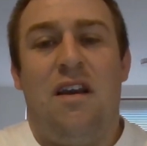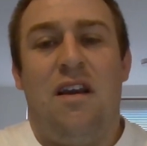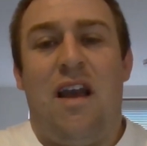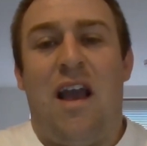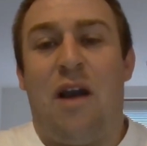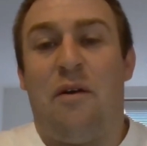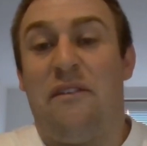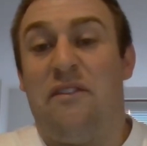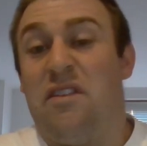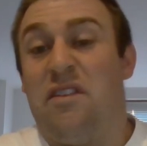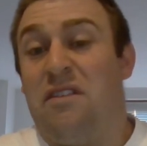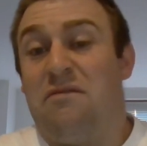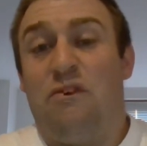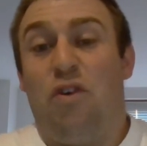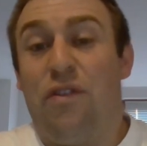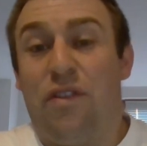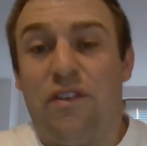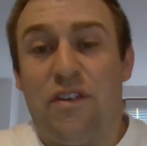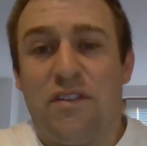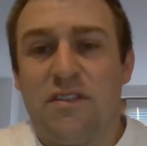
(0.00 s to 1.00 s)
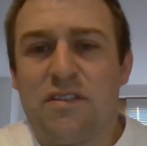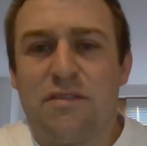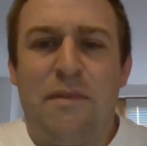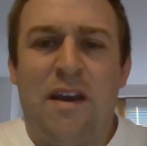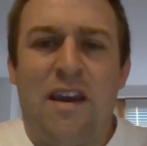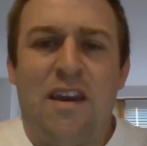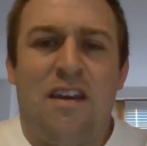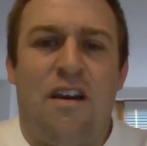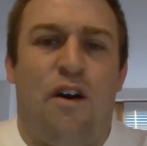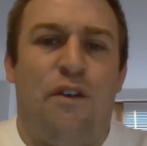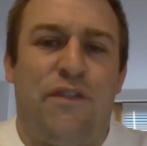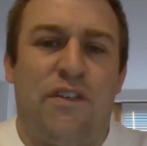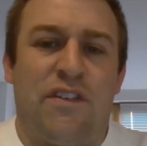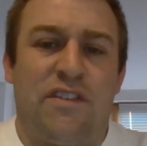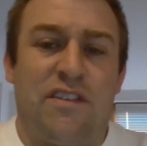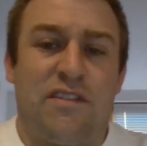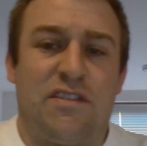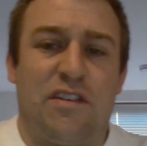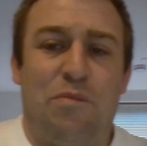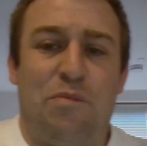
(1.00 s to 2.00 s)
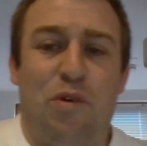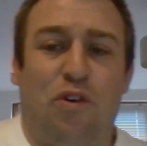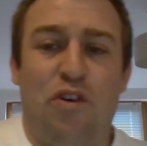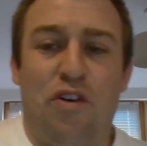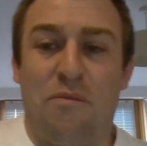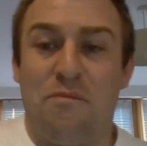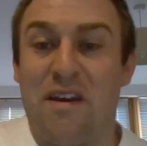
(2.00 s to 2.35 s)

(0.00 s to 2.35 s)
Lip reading: However, others may offer the support